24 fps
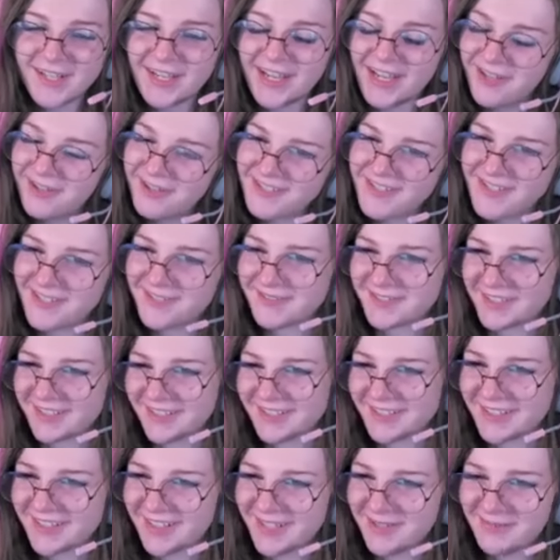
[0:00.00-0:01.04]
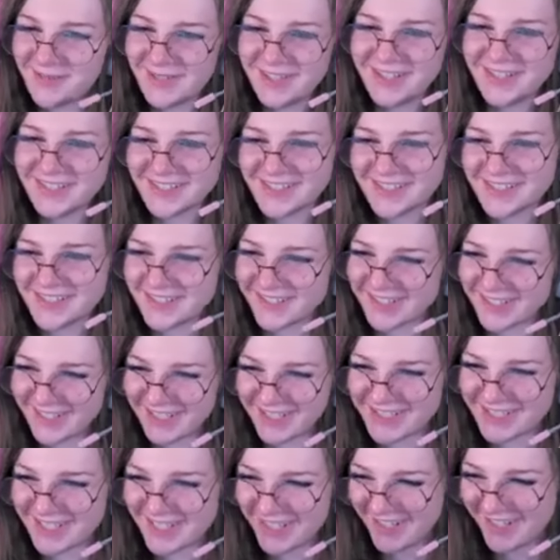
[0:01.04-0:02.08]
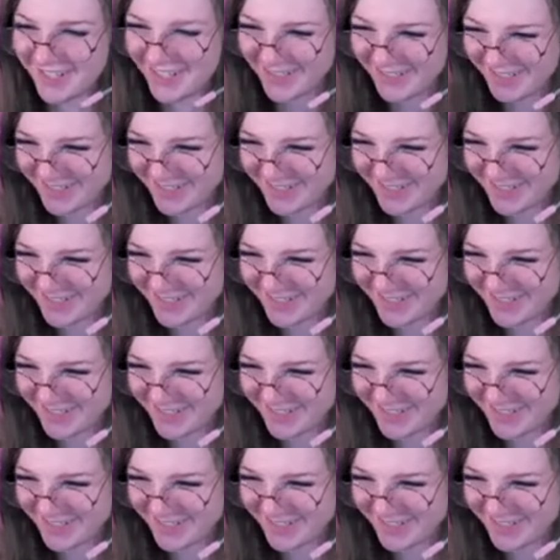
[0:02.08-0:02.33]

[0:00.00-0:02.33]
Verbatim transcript: hey, what's up, girl? Can I buy you Discord Nitro?